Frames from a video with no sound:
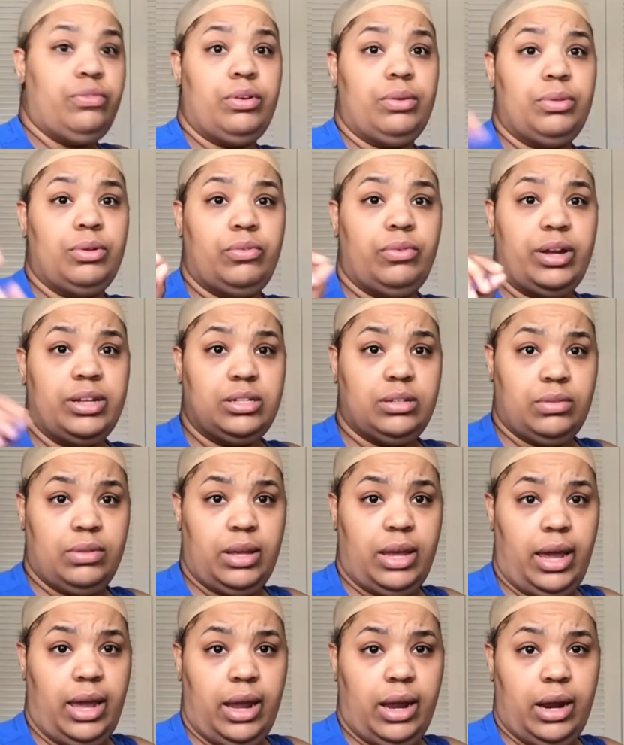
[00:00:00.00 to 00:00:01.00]
From the rest of
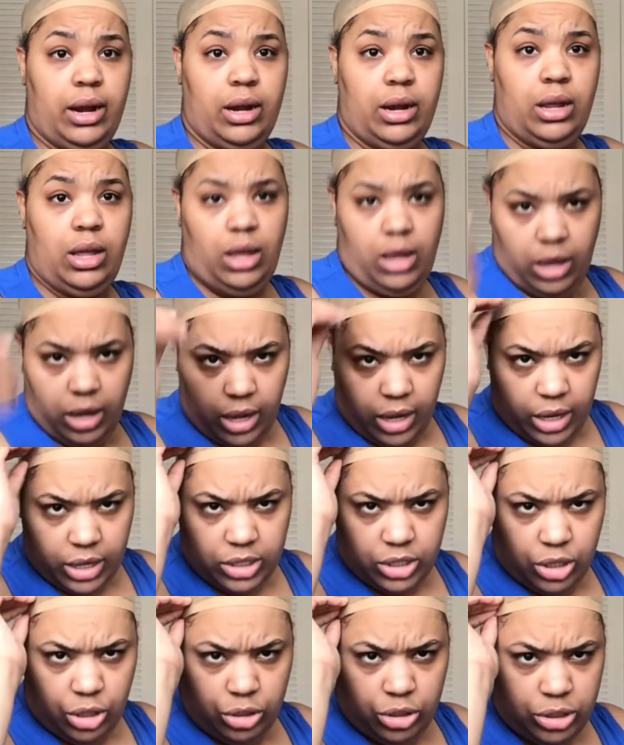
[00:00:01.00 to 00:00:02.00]
the hair.
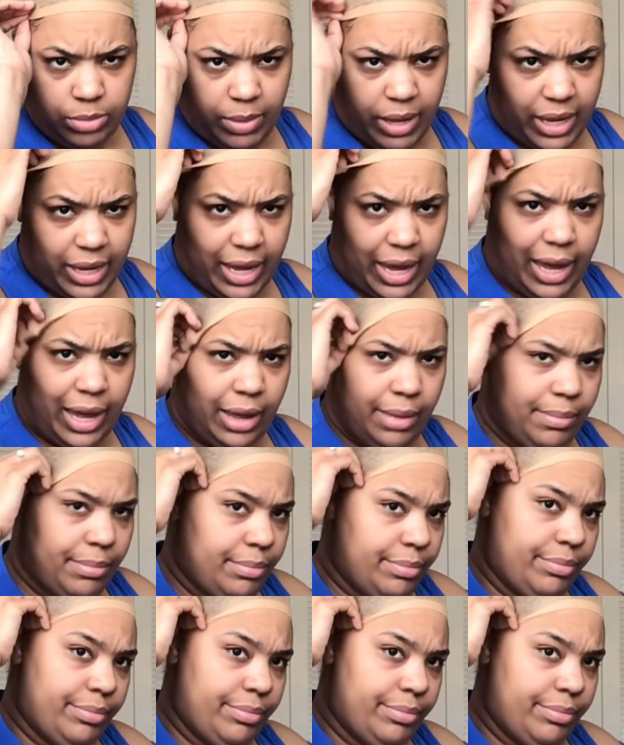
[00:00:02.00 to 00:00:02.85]
Excuse my cap.